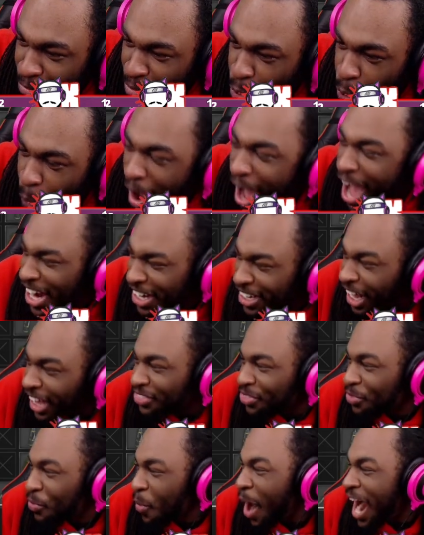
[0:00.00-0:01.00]
Why are
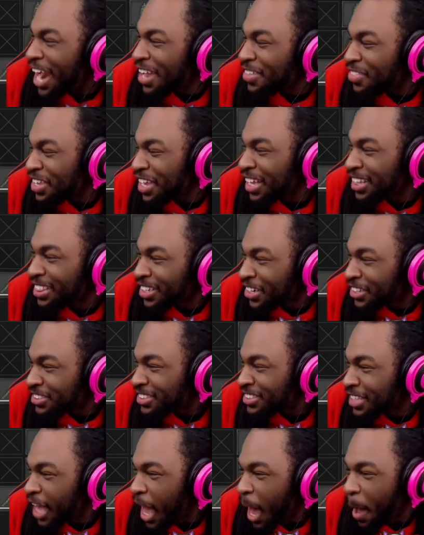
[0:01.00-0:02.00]
not why are the
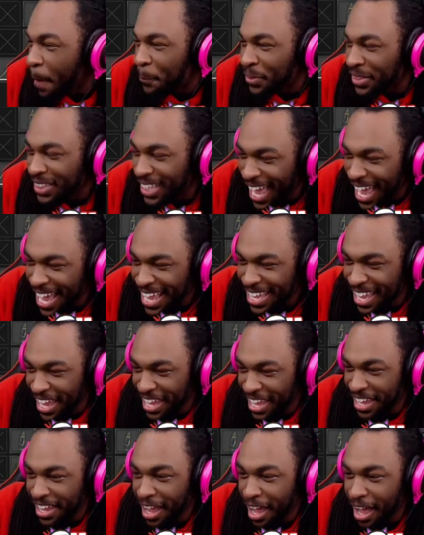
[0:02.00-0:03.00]
alerts not
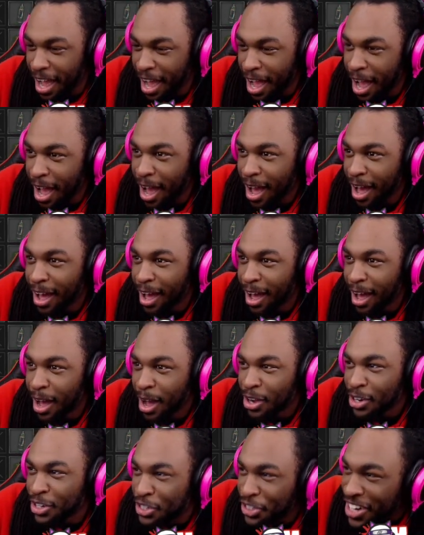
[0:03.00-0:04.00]
playing?
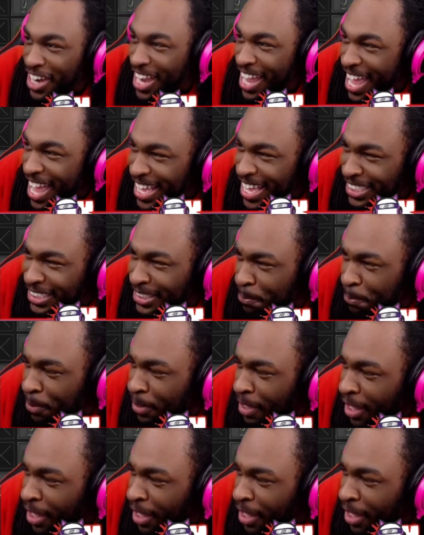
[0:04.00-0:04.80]
Crisp!